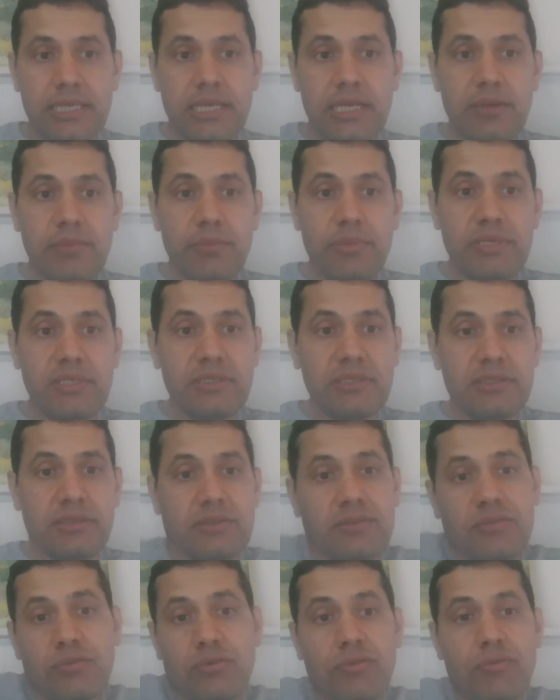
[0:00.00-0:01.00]
can
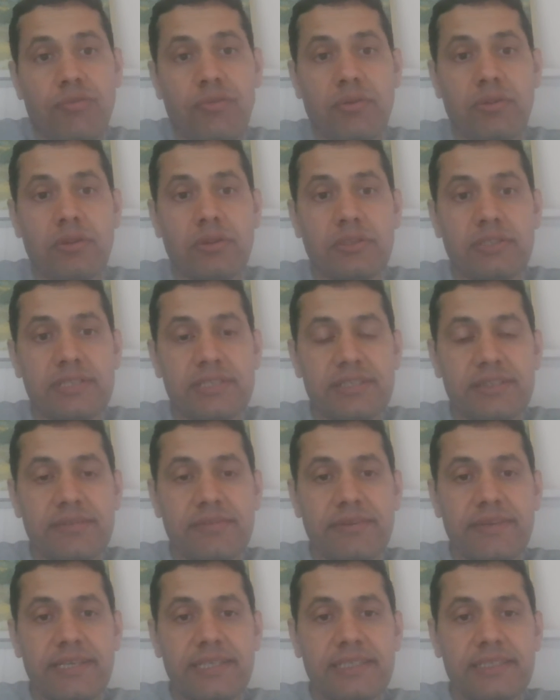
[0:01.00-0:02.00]
best go for the
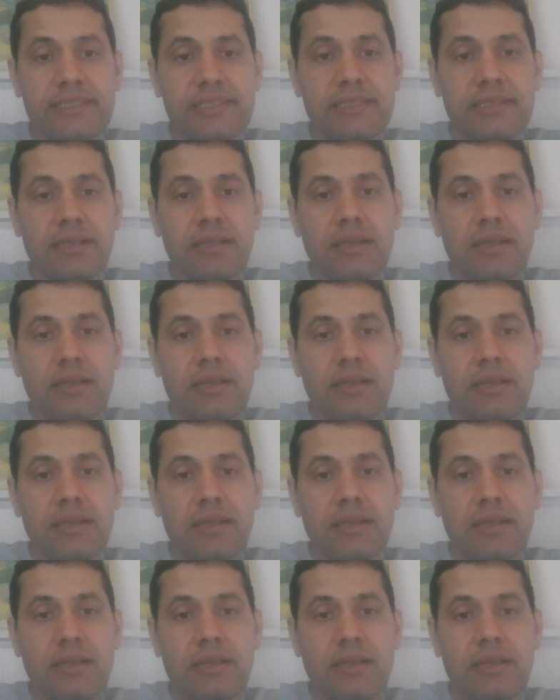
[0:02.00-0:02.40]
certification.